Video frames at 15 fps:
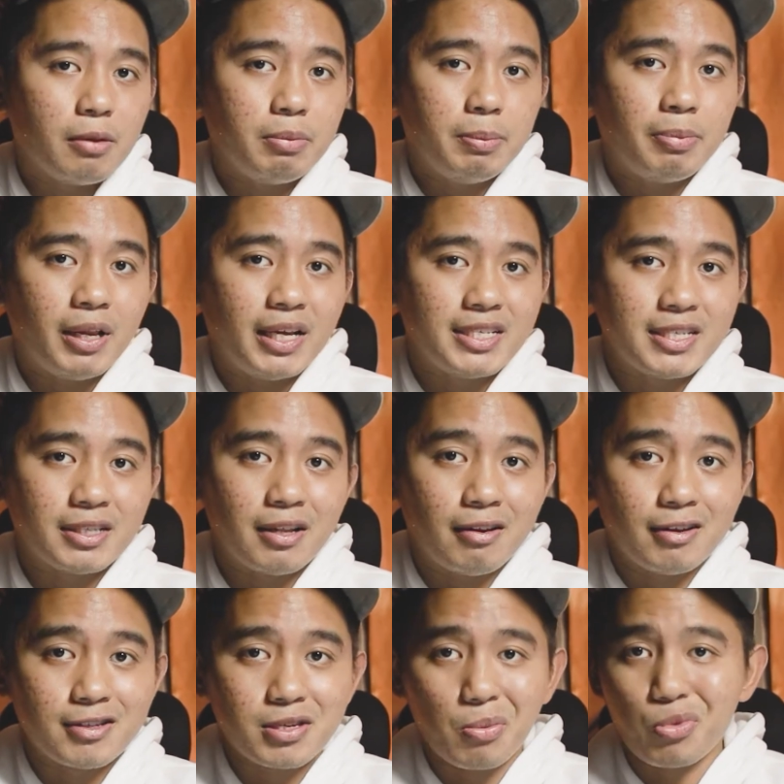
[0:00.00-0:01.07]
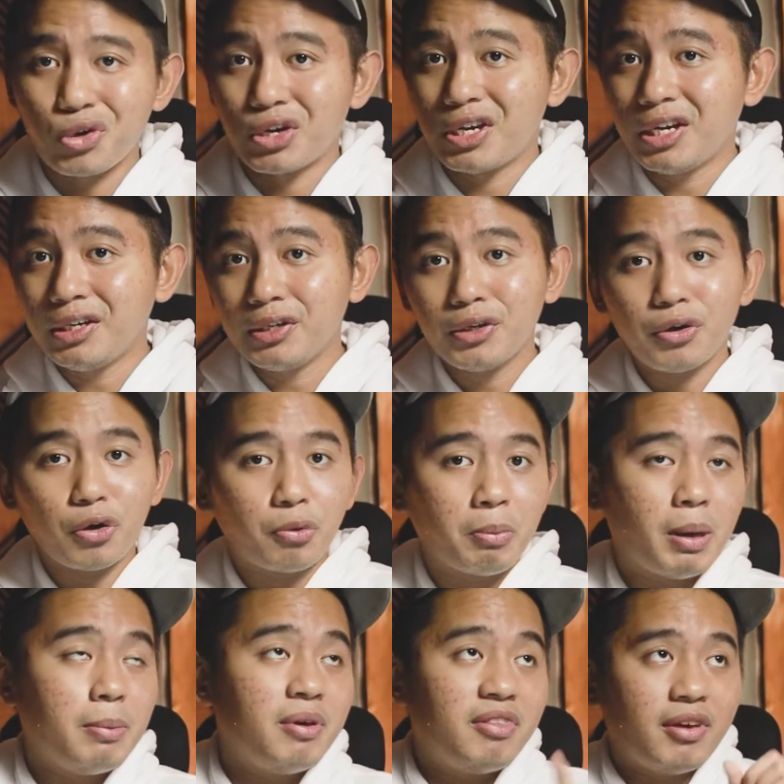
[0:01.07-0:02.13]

I'll be placing the link somewhere here or maybe